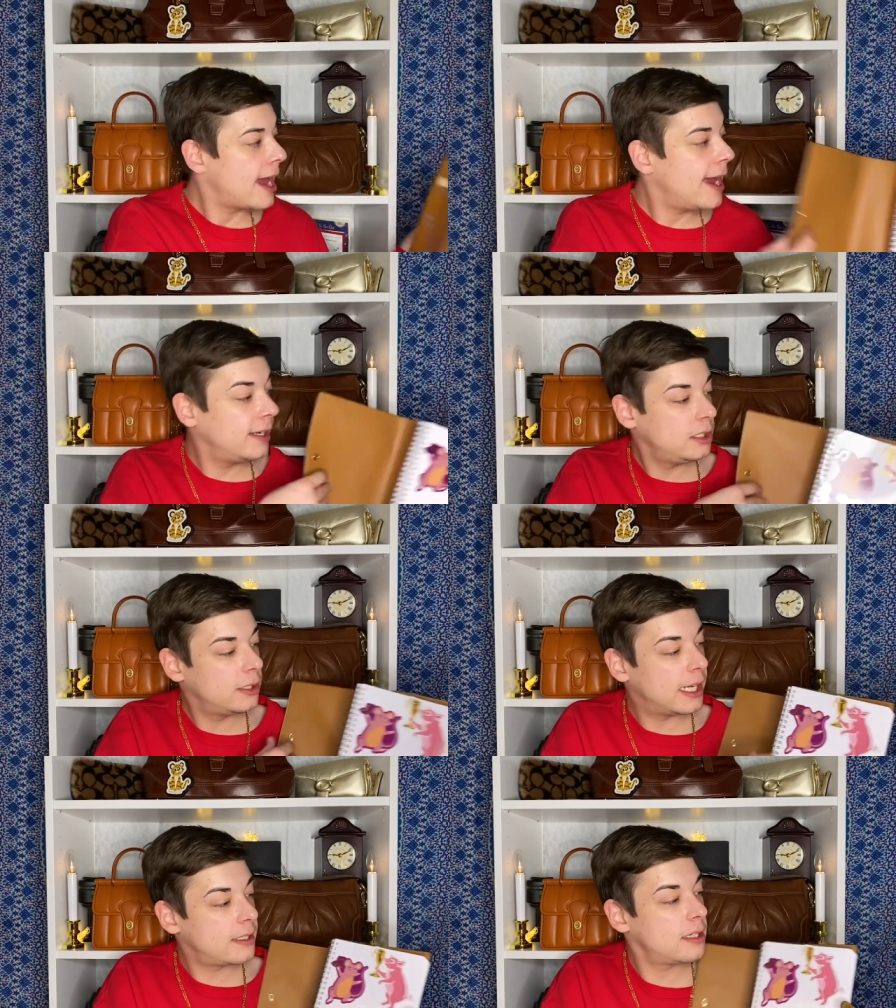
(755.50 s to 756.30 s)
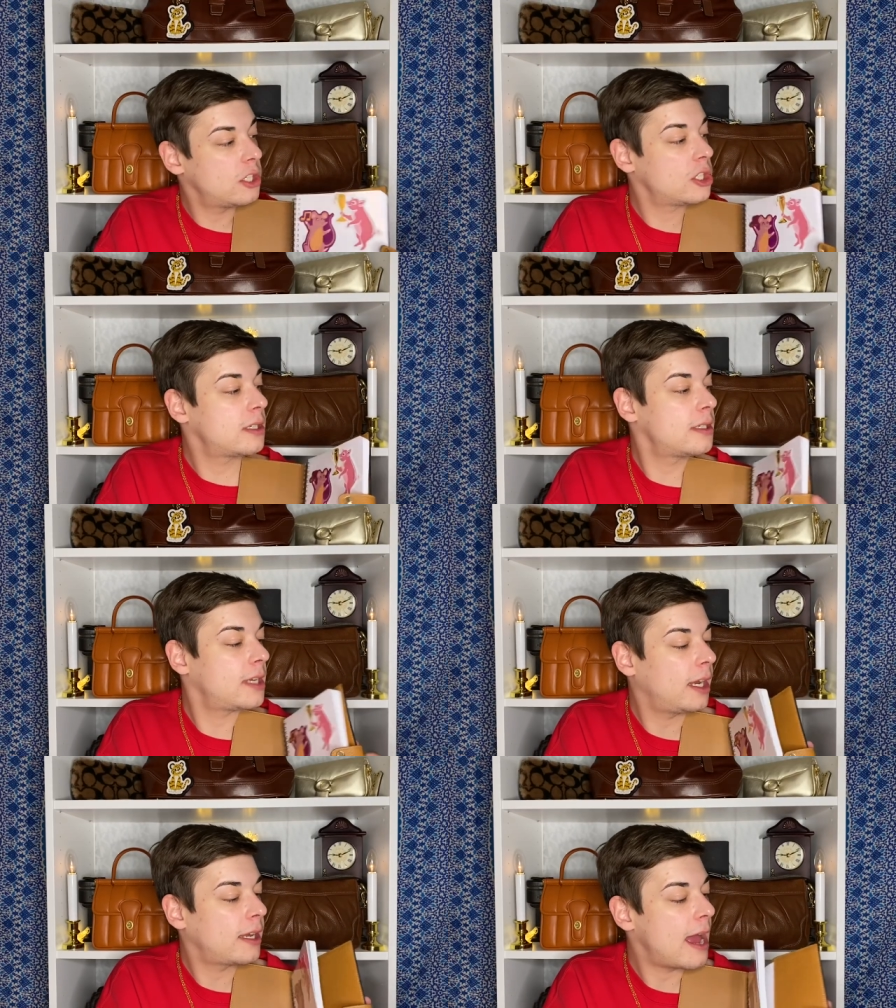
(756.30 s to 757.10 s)
And you get to just
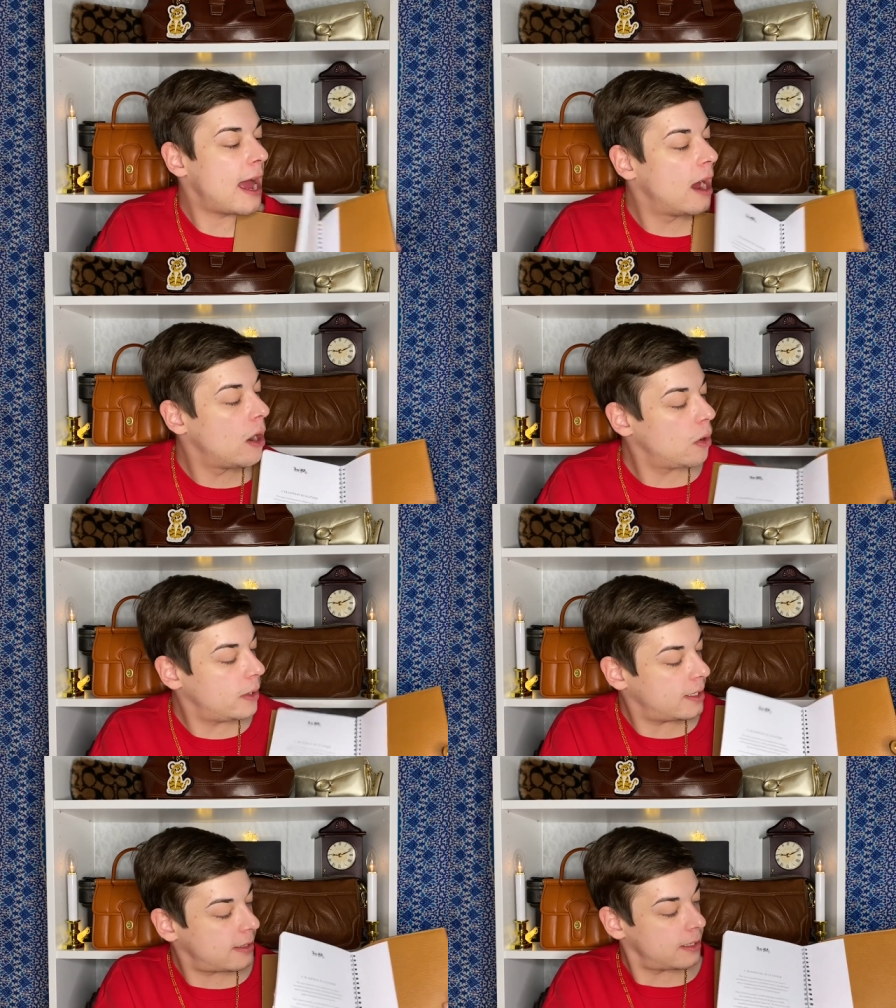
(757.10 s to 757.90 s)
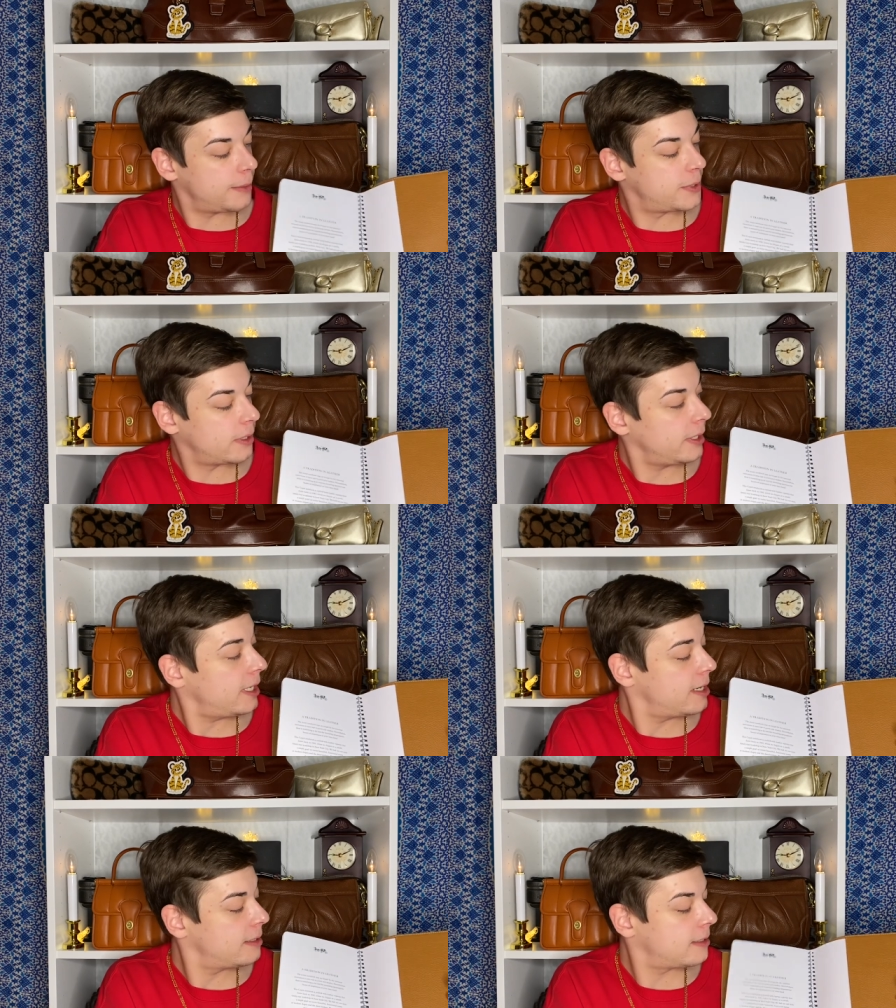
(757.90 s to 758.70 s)
take it out. It slips on the
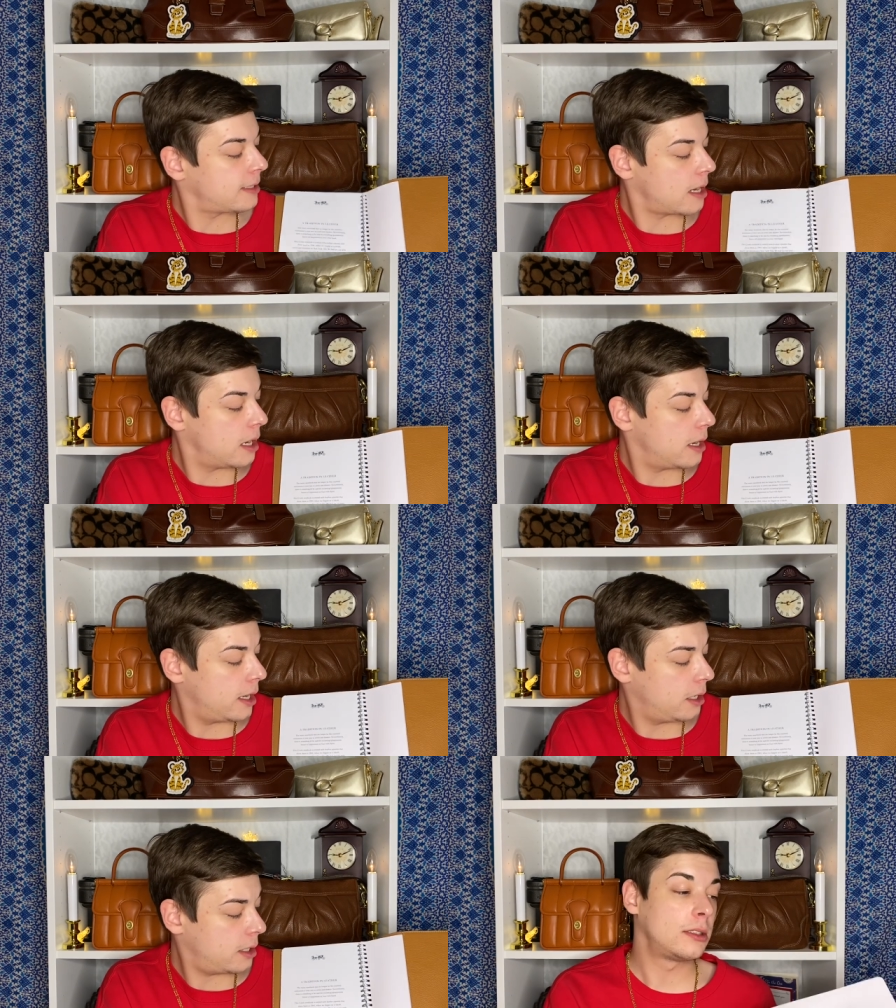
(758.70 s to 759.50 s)
inside.